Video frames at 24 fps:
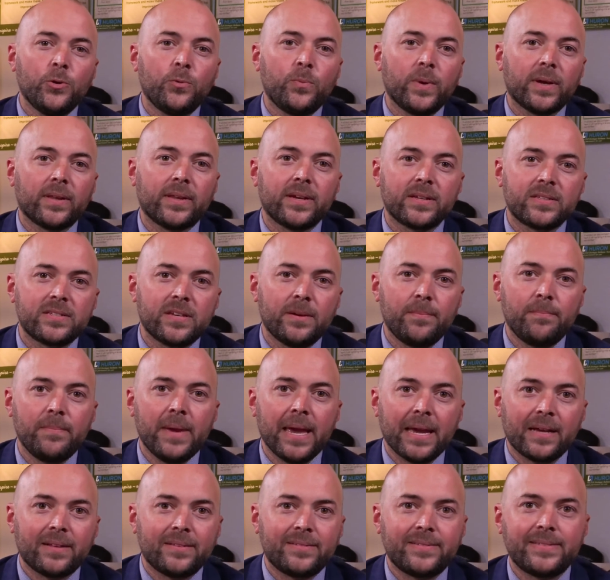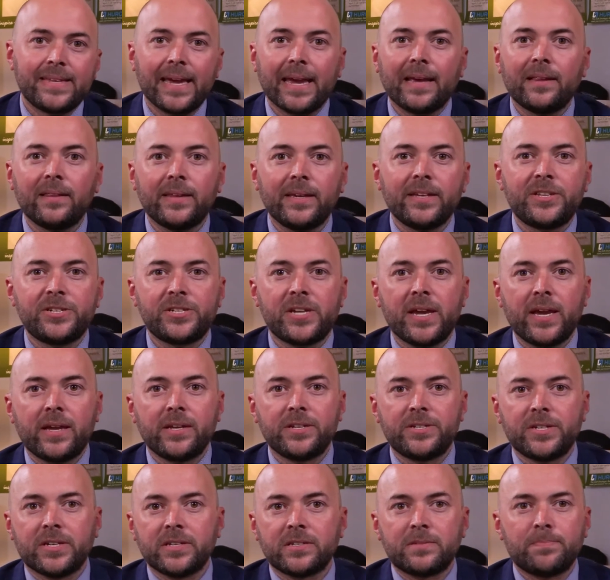willing to make daily
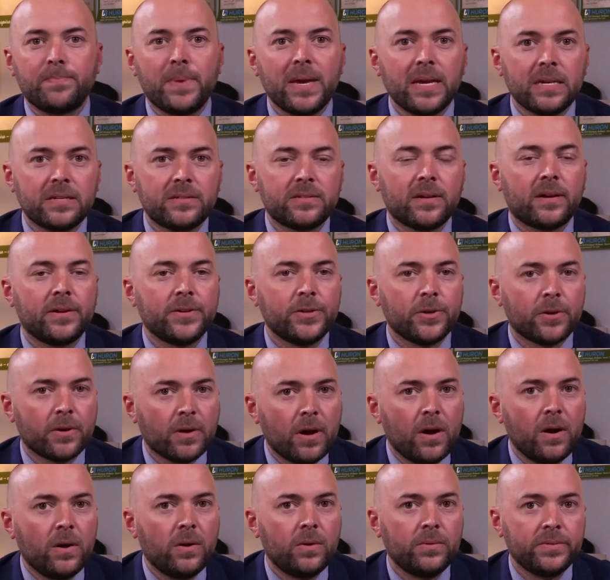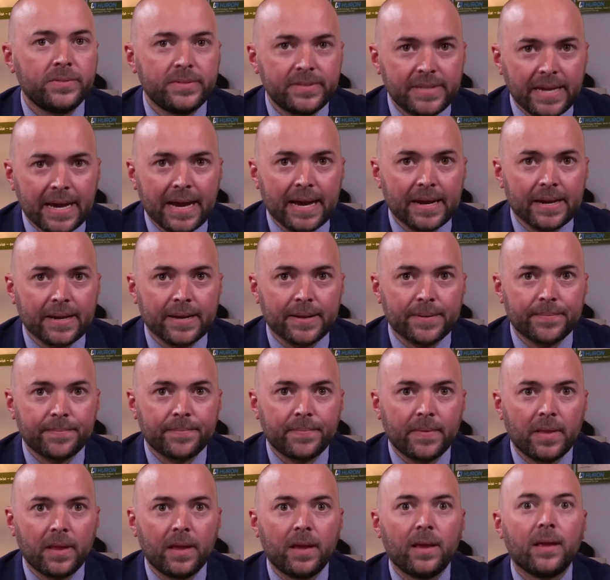changes based on your own data?
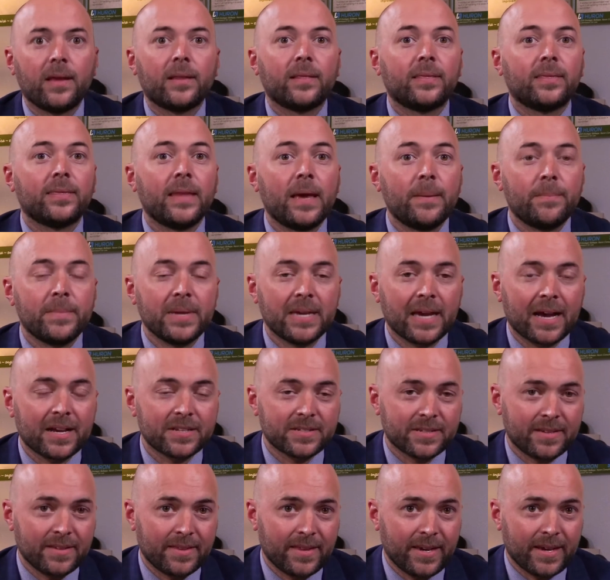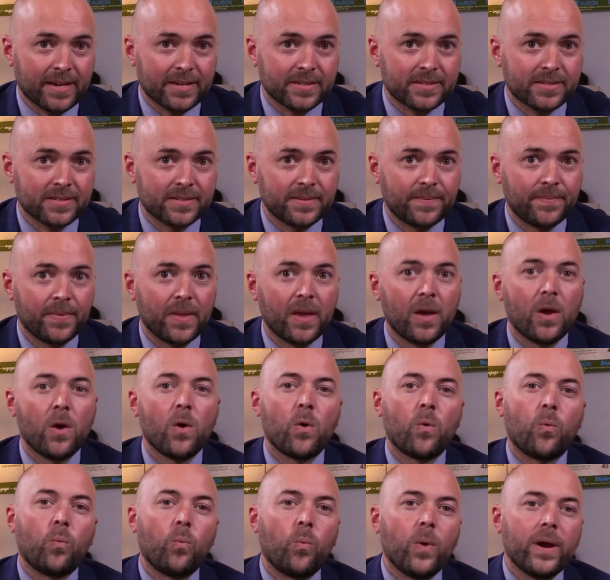Let me ask you this.
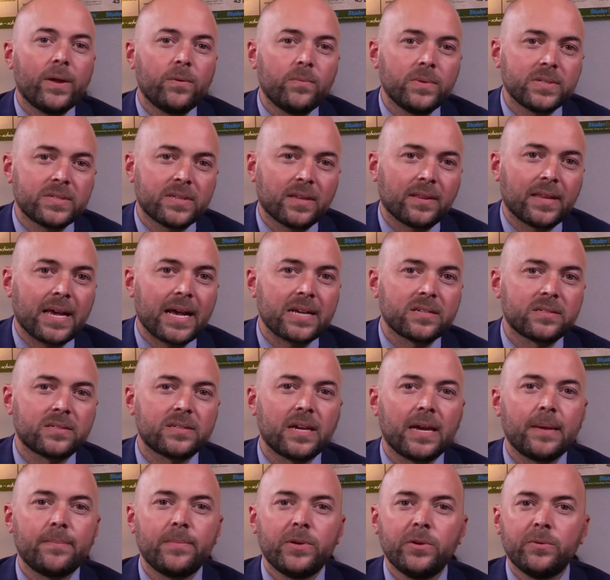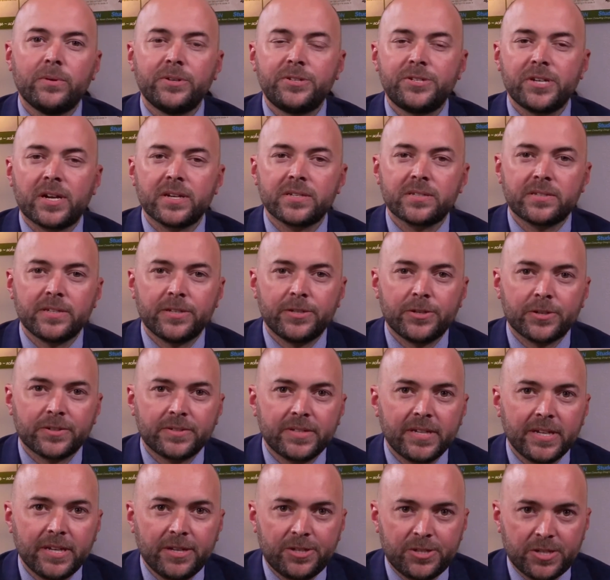When was the last time you adjusted your
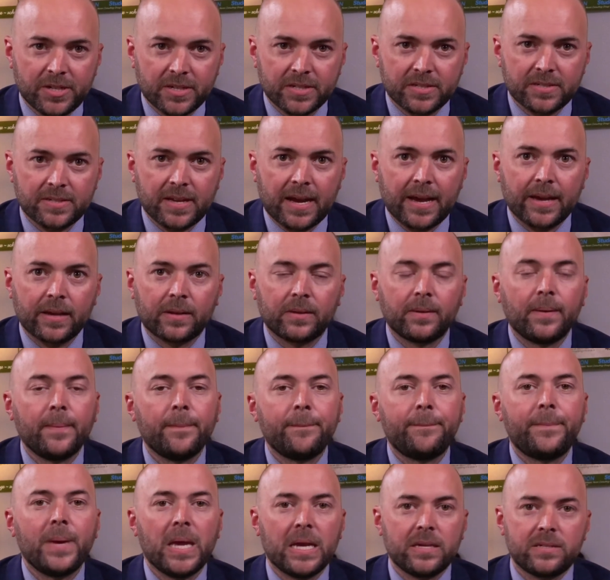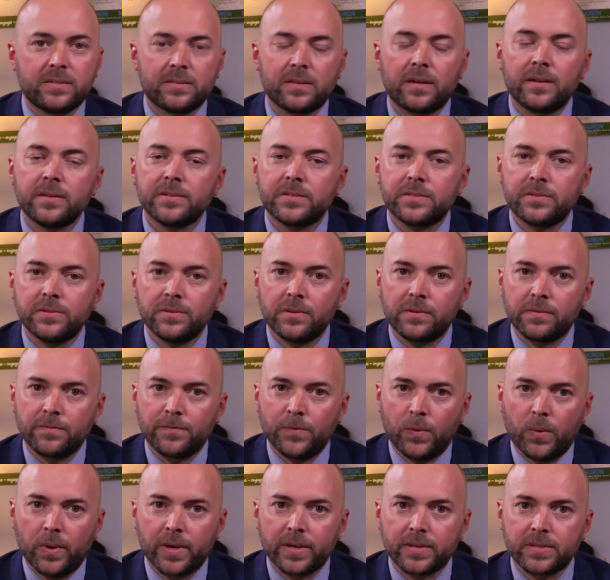teaching style based on student
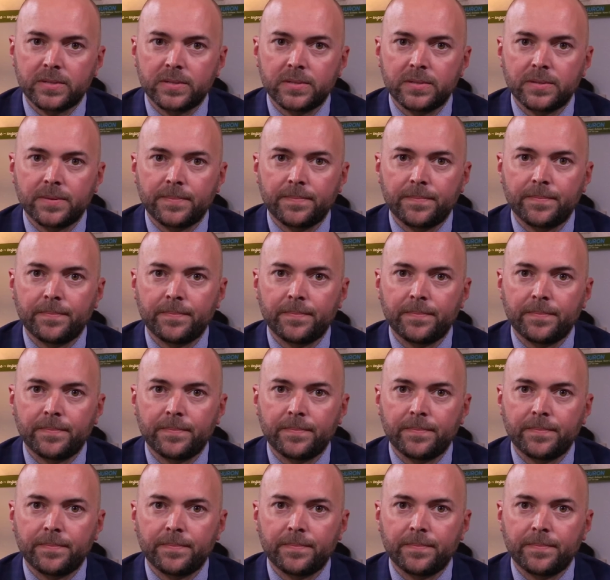voice?